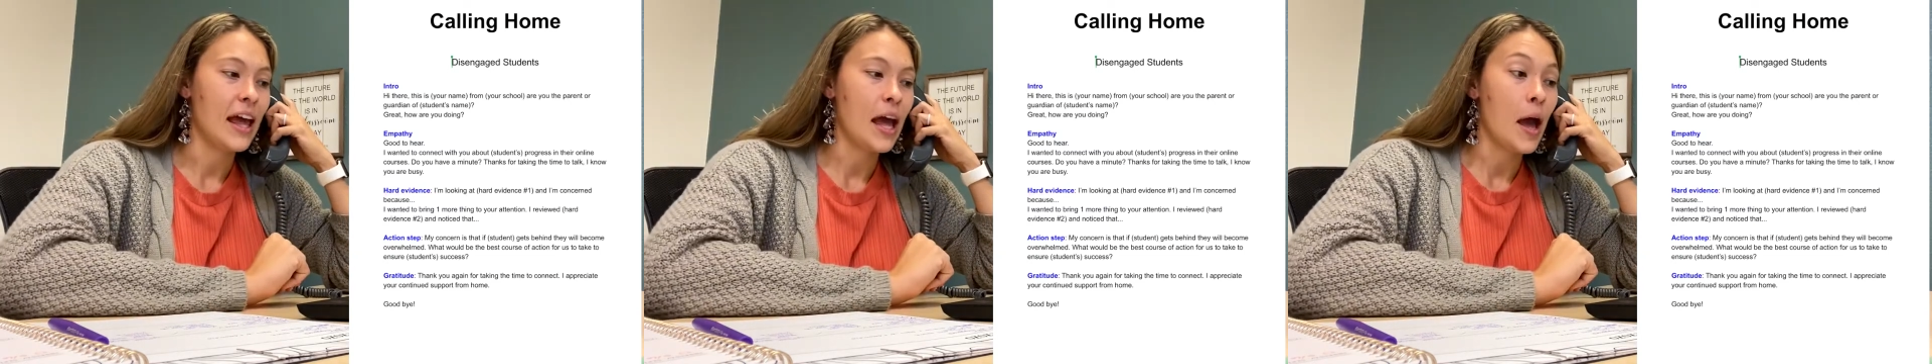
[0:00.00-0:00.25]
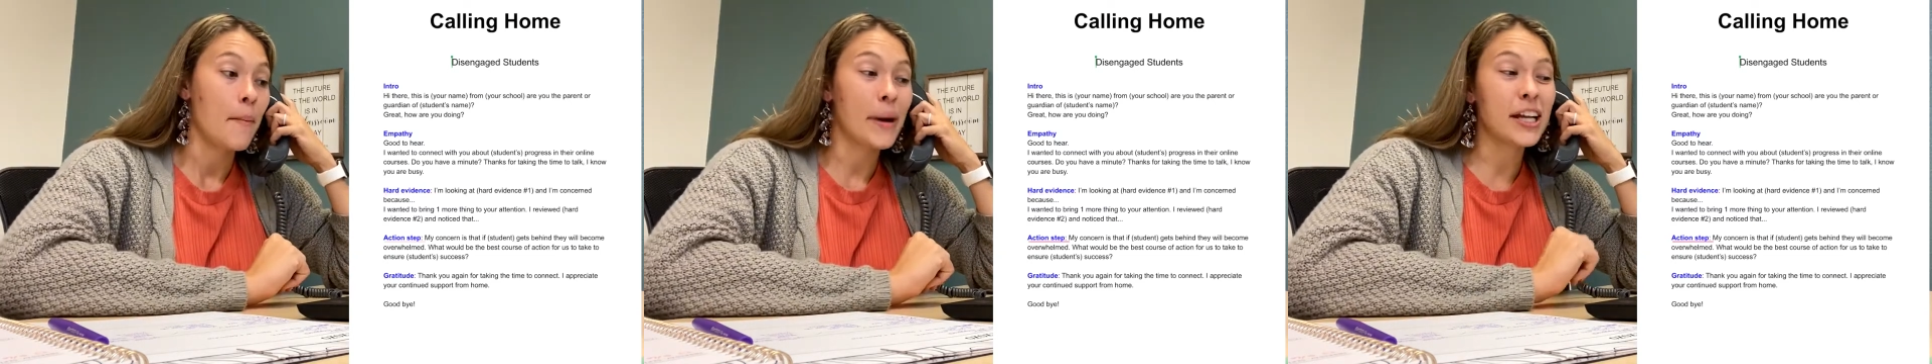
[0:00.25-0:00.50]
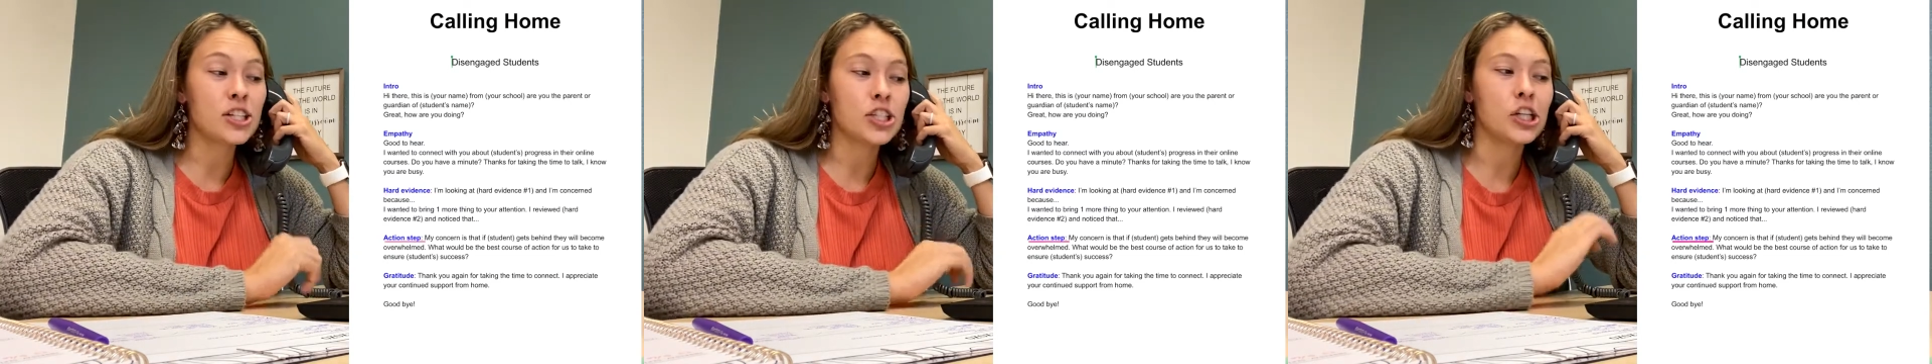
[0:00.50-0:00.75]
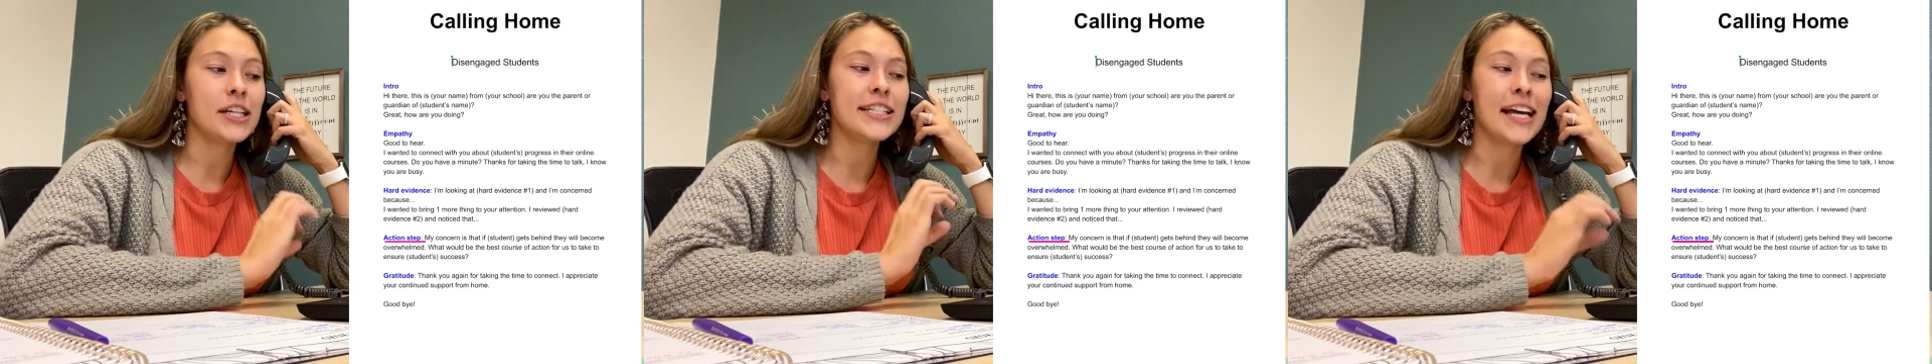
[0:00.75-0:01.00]
My
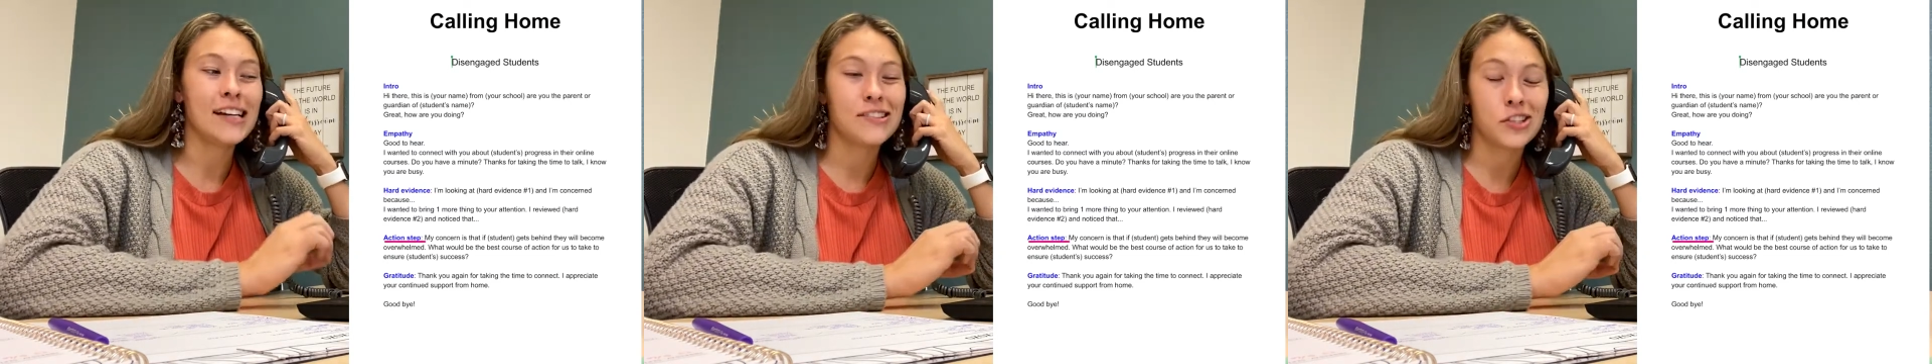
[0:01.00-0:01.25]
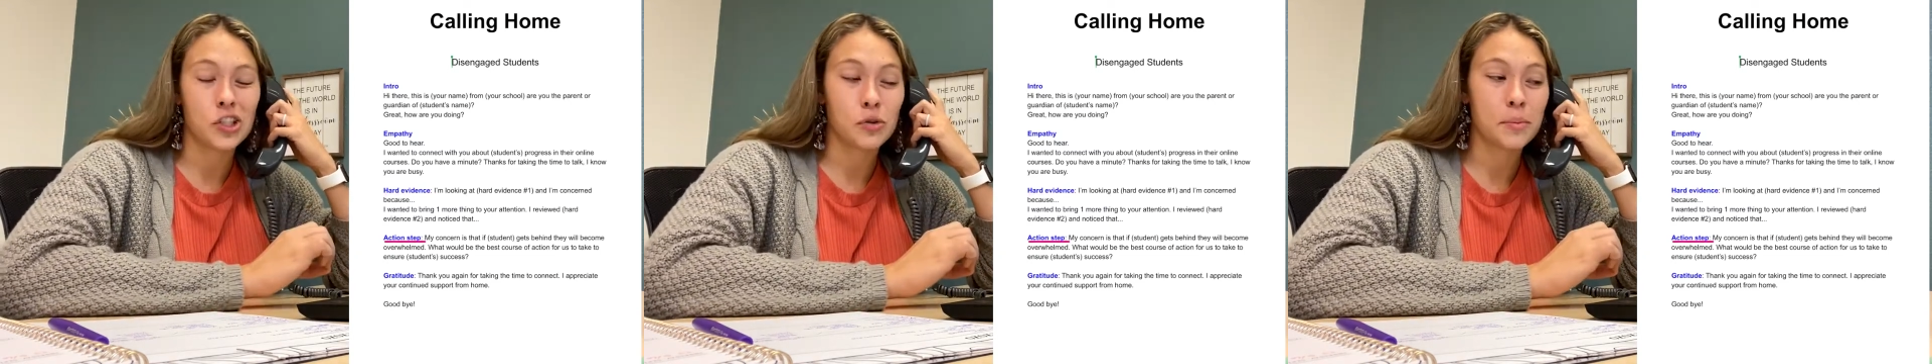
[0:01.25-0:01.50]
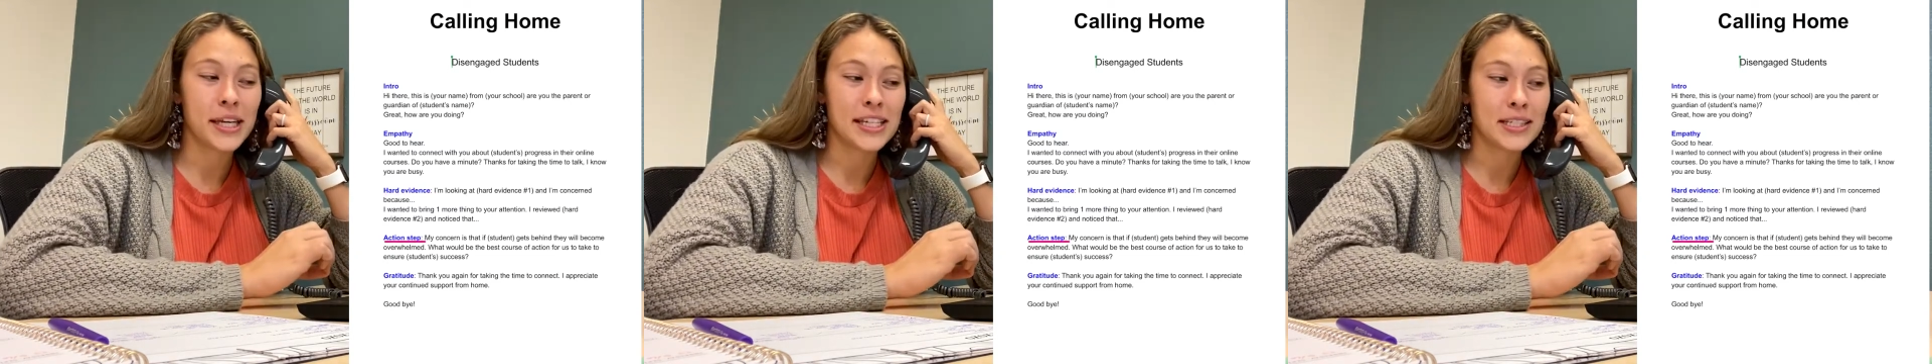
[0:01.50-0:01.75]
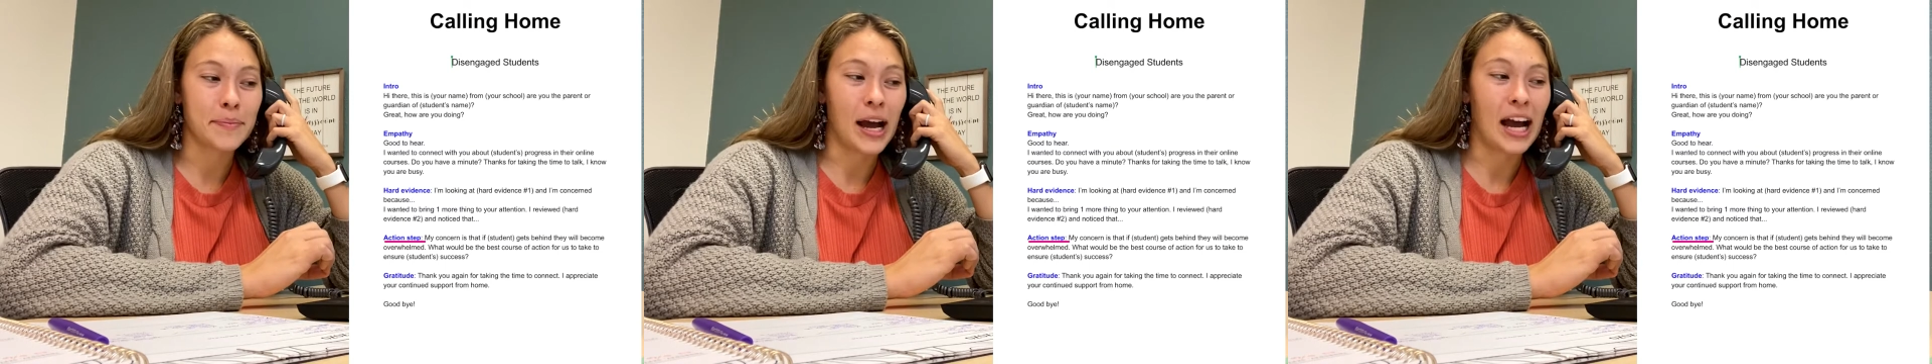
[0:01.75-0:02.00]
concern is that as Scooby gets
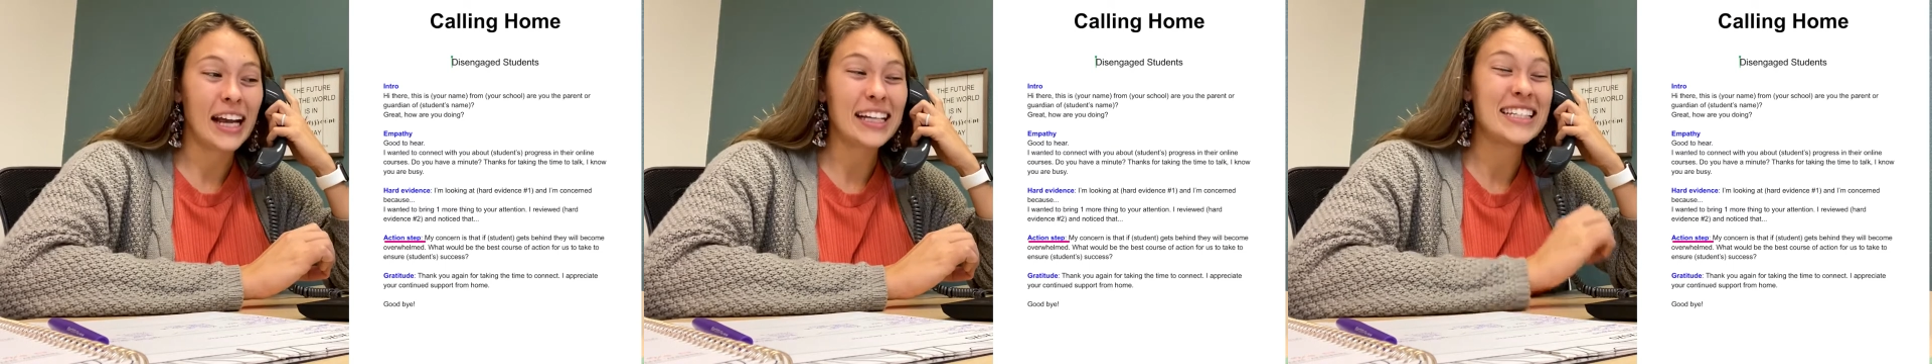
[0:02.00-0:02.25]
behind,